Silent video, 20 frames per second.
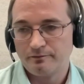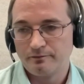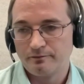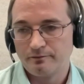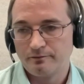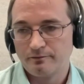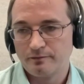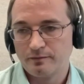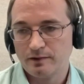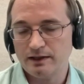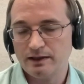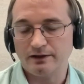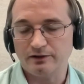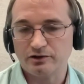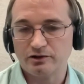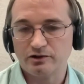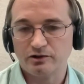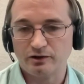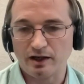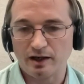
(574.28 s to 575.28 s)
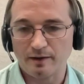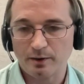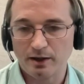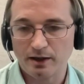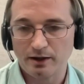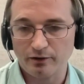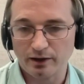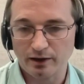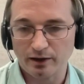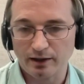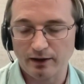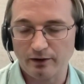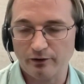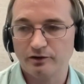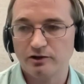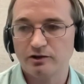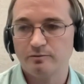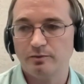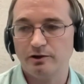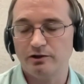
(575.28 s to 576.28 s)
linked to that parent account,
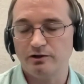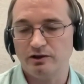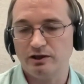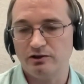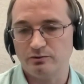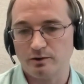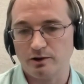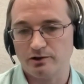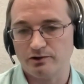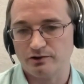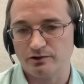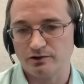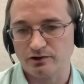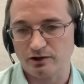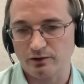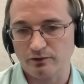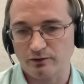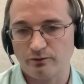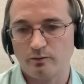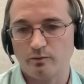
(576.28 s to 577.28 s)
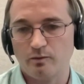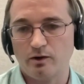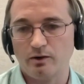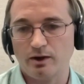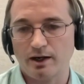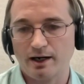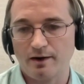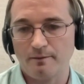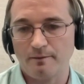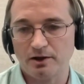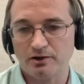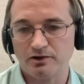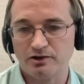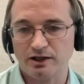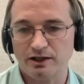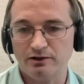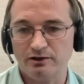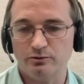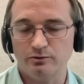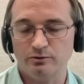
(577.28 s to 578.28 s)
but you need to ask yourself, well, how much
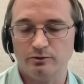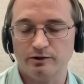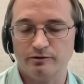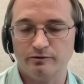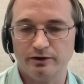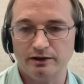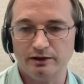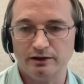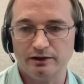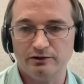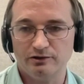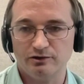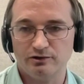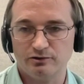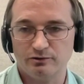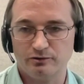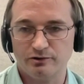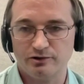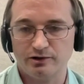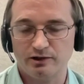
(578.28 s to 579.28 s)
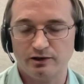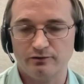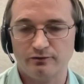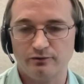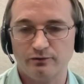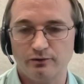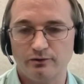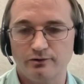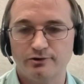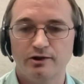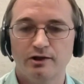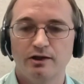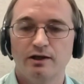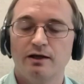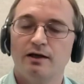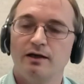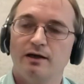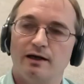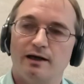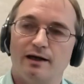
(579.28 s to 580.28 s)
data do I really need to store in Salesforce?
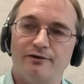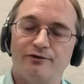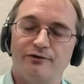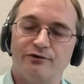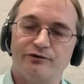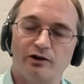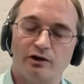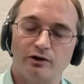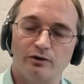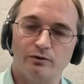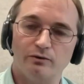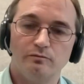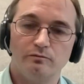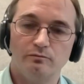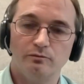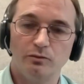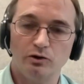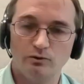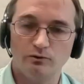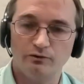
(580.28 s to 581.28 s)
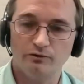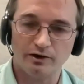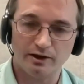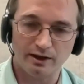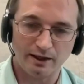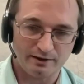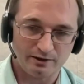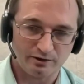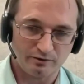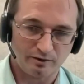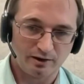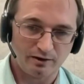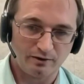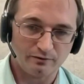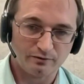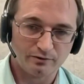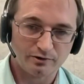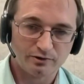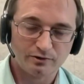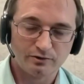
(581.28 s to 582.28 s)
And so move the data out
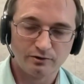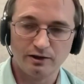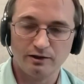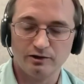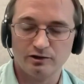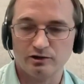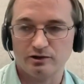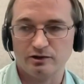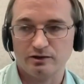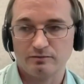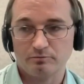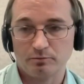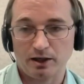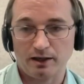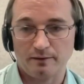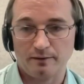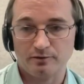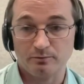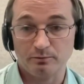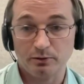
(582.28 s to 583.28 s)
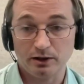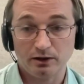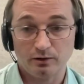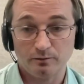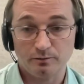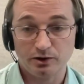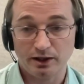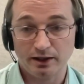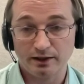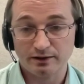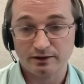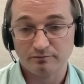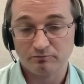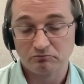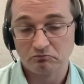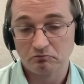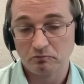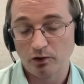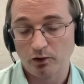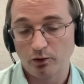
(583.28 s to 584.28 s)
into perhaps a big object
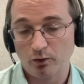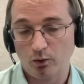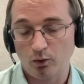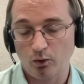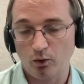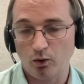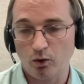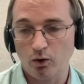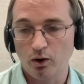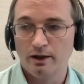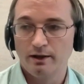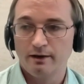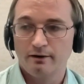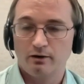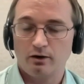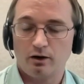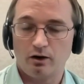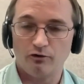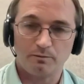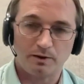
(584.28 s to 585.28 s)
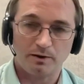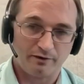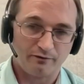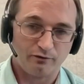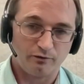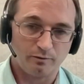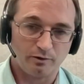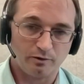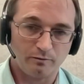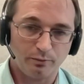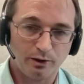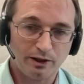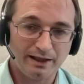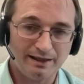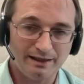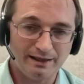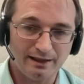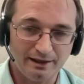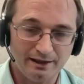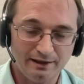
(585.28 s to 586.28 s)
or off platform
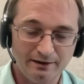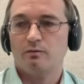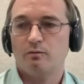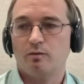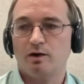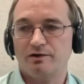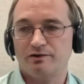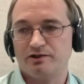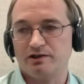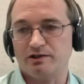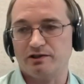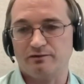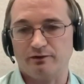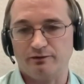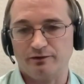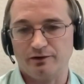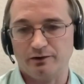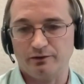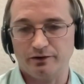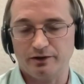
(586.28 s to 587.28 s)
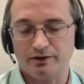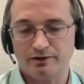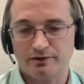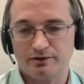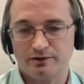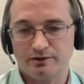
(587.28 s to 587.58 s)
completely once it's fulfilled its